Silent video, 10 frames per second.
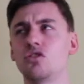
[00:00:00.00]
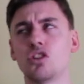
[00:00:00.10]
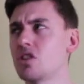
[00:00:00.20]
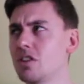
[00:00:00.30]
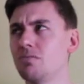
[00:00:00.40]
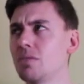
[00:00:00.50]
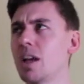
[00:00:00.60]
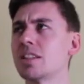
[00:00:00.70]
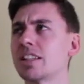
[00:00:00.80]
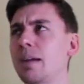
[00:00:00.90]
Just
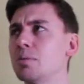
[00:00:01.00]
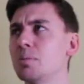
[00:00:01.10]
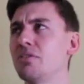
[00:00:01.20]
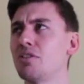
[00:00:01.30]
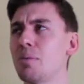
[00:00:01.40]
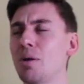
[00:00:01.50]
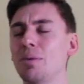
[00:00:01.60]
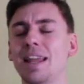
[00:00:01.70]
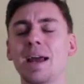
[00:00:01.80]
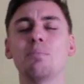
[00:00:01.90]
escaped me for a
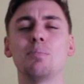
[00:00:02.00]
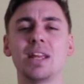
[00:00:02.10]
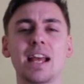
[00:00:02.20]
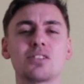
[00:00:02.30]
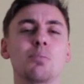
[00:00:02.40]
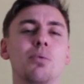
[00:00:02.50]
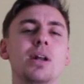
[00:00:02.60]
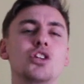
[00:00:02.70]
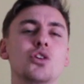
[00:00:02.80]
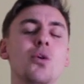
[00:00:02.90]
moment there. But yes, I'm
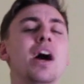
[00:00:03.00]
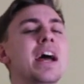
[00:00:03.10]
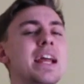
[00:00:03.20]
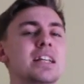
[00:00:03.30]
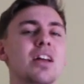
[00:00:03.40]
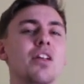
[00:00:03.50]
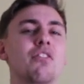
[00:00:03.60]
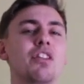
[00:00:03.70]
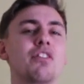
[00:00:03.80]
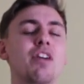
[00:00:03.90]
pretty sure he's starting
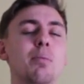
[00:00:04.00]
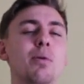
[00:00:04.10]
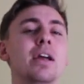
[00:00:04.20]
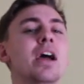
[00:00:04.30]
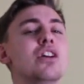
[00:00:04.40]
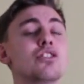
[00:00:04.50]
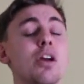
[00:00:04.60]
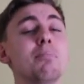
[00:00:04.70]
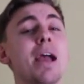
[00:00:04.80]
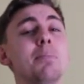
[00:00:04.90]
the 5th of February,
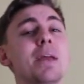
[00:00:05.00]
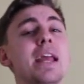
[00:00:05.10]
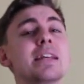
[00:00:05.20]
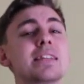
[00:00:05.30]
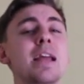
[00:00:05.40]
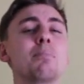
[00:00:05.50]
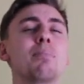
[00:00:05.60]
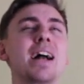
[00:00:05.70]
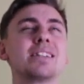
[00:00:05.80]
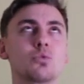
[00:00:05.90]
so maybe his
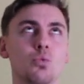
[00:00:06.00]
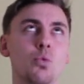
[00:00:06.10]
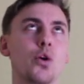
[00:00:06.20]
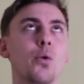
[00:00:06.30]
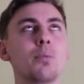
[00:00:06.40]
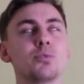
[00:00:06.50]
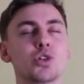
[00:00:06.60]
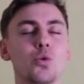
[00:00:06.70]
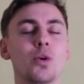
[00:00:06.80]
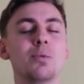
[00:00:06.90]
impact, although I'm
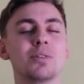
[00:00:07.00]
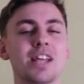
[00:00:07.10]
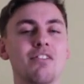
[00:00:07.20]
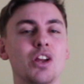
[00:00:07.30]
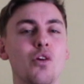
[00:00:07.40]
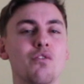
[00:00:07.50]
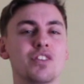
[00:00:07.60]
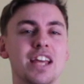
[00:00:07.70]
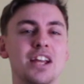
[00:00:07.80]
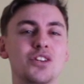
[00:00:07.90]
sure he was having
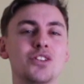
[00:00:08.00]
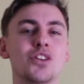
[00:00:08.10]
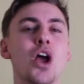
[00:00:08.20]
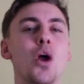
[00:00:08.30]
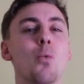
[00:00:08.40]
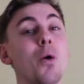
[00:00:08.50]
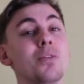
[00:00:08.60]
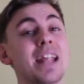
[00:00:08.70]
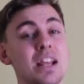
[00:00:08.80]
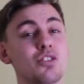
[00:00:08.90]
conversations,
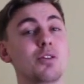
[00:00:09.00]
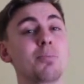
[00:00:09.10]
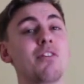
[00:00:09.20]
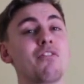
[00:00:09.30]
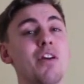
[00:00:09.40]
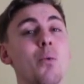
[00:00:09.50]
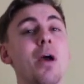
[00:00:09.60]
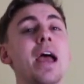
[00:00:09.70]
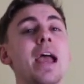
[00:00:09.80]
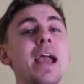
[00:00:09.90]
won't necessarily be
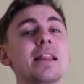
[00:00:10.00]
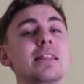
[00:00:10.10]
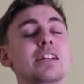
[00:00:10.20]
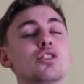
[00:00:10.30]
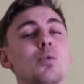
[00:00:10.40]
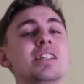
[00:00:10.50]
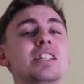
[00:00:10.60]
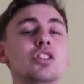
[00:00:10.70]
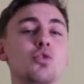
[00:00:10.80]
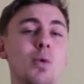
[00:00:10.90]
felt in the
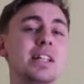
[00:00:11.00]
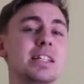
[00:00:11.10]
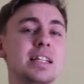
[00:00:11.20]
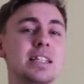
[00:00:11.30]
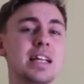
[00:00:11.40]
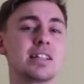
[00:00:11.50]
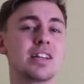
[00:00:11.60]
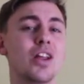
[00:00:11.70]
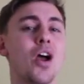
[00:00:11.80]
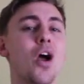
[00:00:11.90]
2020
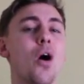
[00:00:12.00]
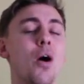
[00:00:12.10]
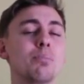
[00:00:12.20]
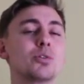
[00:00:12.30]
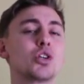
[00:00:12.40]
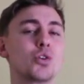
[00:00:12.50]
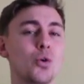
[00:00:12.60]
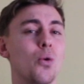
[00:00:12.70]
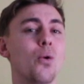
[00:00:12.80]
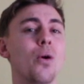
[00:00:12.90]
season. I'm
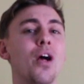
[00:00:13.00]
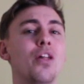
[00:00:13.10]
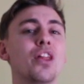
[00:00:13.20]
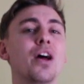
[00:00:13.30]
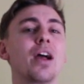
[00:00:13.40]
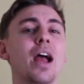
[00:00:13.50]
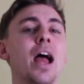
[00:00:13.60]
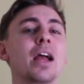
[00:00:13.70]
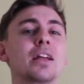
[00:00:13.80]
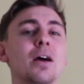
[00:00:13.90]
sure that
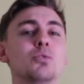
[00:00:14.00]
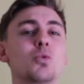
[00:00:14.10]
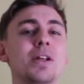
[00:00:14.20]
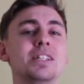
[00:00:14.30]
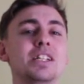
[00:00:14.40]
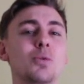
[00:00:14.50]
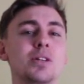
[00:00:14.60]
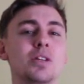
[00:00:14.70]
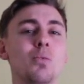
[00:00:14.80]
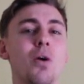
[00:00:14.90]
come
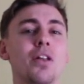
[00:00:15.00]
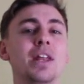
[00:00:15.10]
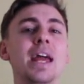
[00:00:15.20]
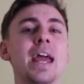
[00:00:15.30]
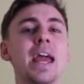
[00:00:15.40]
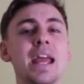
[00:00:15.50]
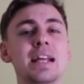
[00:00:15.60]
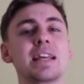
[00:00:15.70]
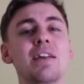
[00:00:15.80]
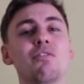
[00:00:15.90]
2021,
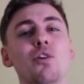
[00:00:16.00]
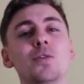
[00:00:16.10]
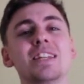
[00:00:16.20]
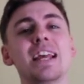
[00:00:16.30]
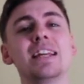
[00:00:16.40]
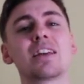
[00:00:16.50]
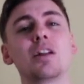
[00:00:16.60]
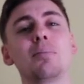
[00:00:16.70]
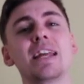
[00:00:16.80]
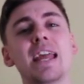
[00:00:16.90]
his influence is
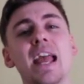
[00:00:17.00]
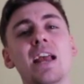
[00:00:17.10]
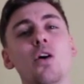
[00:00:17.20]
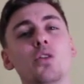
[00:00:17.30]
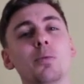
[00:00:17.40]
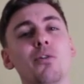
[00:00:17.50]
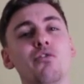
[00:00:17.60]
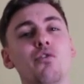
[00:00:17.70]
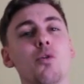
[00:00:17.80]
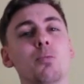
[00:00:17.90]
going to be key on the
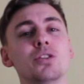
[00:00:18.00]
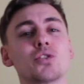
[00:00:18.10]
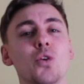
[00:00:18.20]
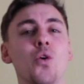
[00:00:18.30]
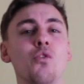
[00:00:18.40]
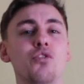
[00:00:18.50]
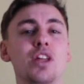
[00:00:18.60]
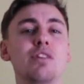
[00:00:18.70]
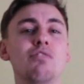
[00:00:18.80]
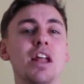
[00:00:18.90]
performance of
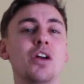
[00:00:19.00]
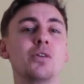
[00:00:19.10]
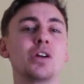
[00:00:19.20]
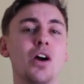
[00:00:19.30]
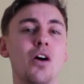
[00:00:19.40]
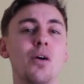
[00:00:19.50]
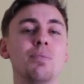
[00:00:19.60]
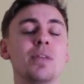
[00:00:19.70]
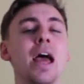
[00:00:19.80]
the Renault car.